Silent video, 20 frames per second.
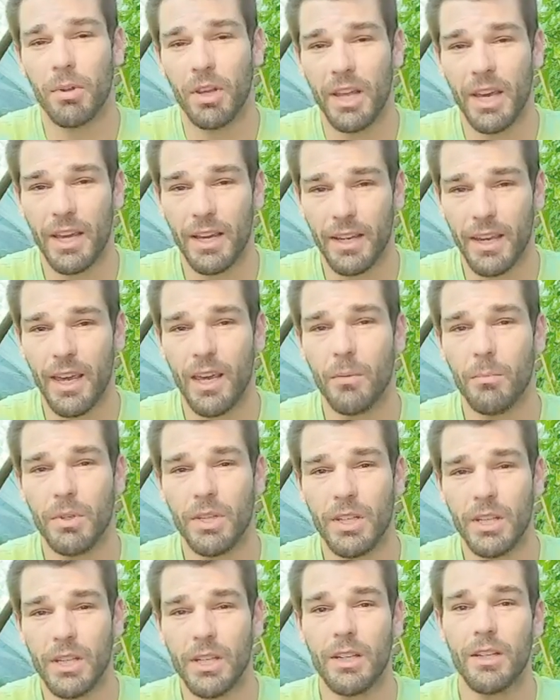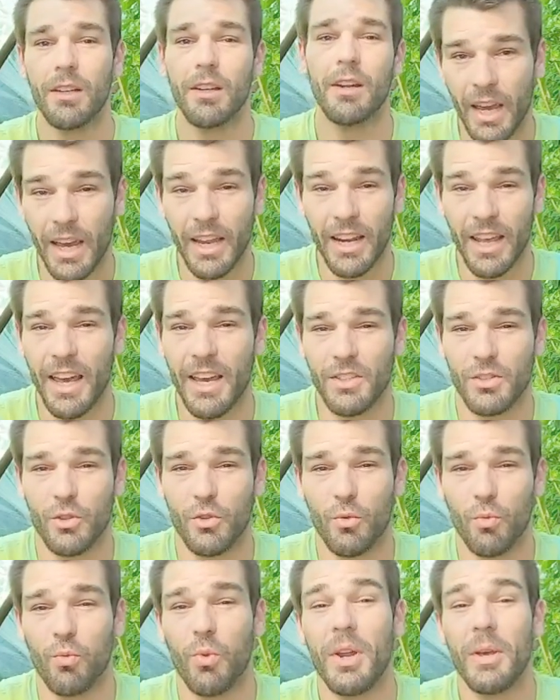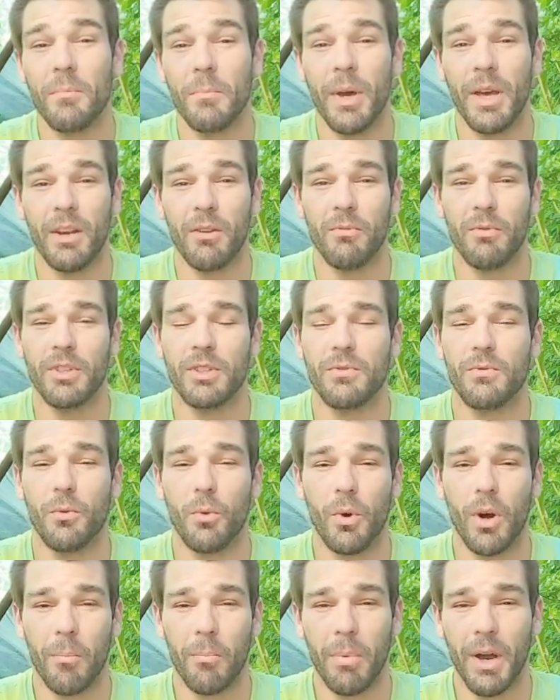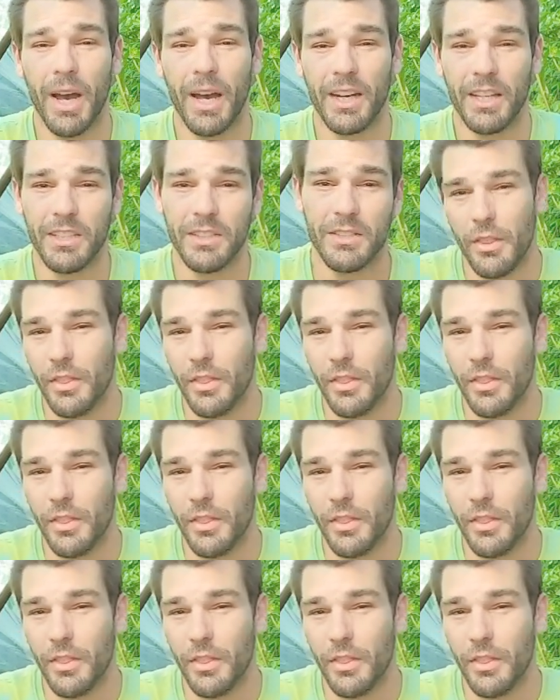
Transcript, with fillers: plant can be eaten and it has great benefits for our body.